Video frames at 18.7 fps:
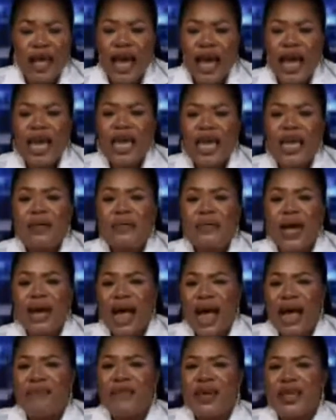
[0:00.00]
aimed at
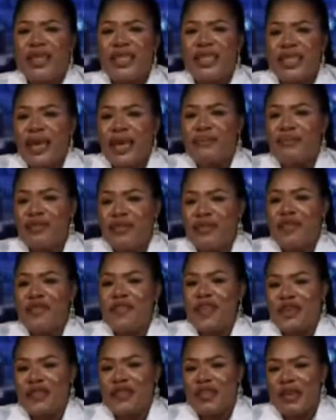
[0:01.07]
having them
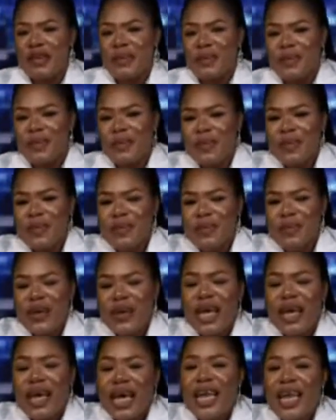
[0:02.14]
reversed.
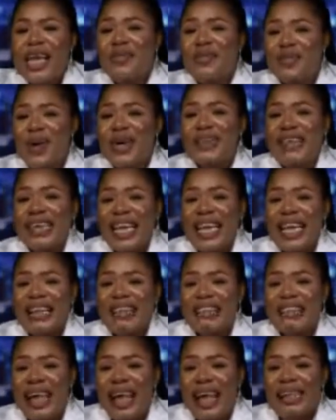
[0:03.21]
In his words again, he
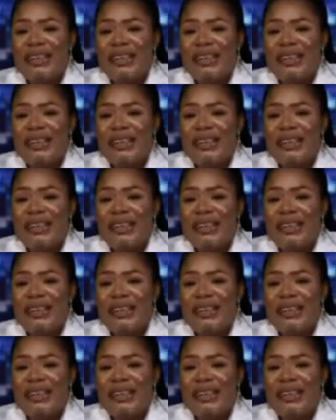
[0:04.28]
says,